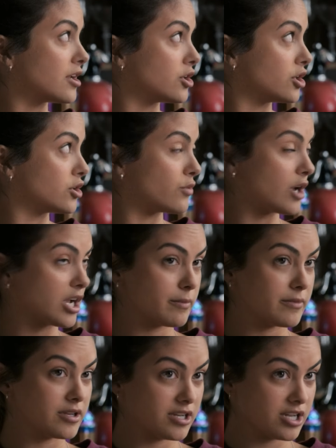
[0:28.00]
Anna,
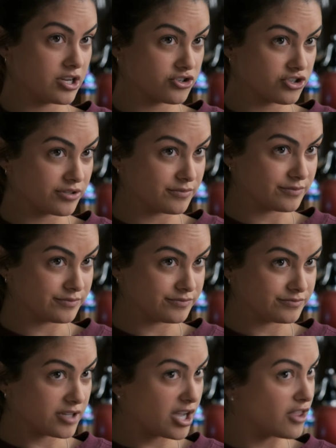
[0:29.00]
taken aback,
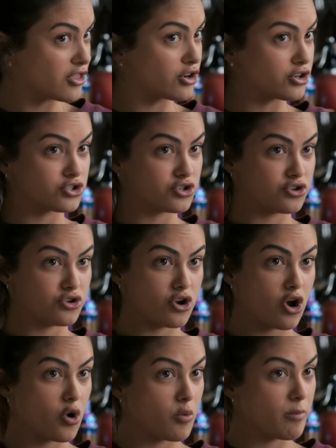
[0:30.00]
apologizes for
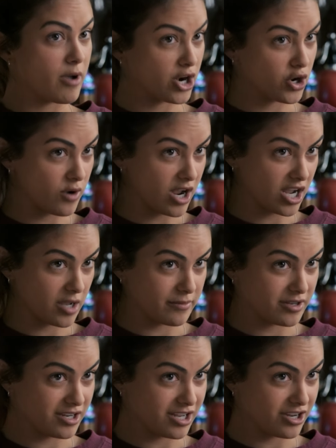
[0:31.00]
any inconvenience caused.